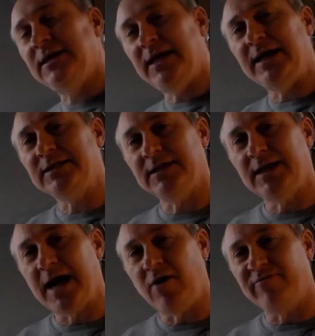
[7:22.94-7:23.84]

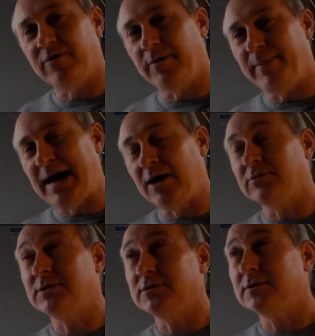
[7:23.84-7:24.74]
connected now for
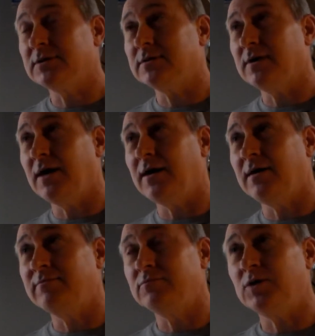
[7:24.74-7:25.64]
about,
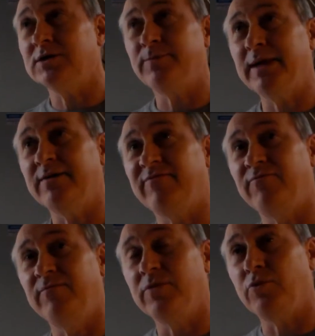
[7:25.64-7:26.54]
well, it's been
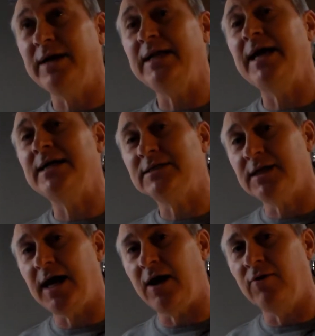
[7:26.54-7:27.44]
3 days
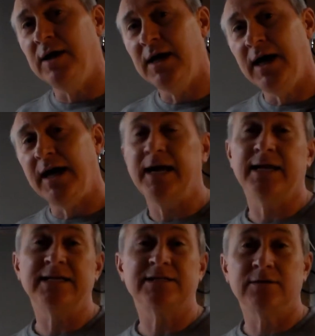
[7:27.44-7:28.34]
now,
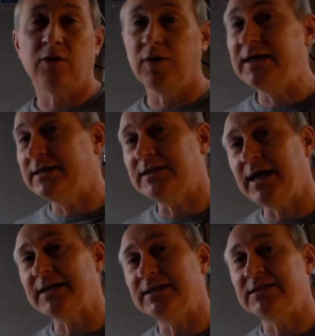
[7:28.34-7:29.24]
and it's only
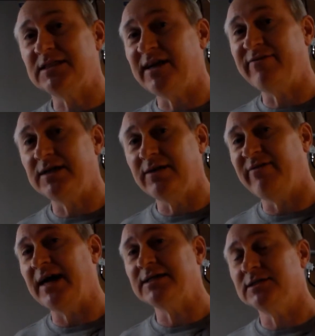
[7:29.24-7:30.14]
detected 7
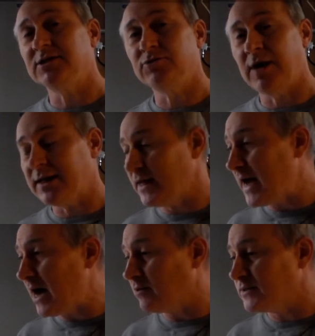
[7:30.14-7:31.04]
devices throughout the
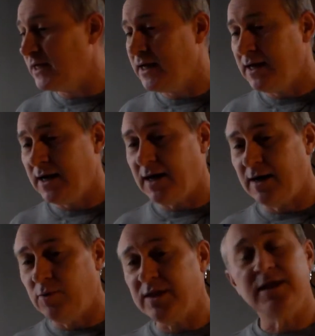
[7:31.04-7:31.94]
house.
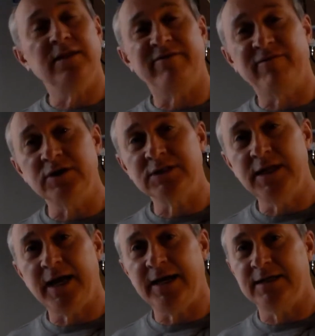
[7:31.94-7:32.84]
Within the first
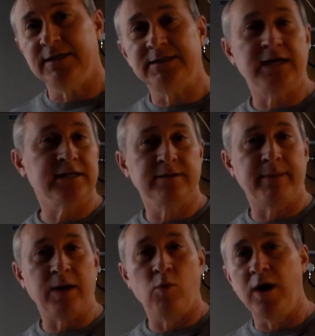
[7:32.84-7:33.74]
day, it detected
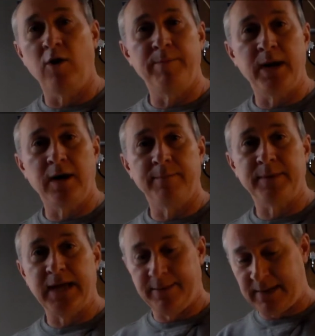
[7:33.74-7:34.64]
my well
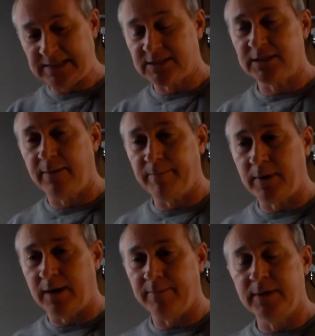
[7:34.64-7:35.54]
pump and my sump
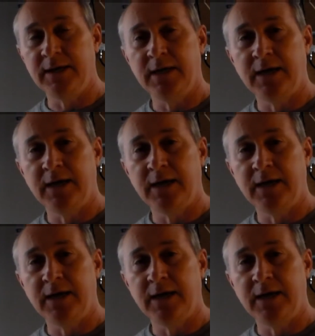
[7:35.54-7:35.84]
pump.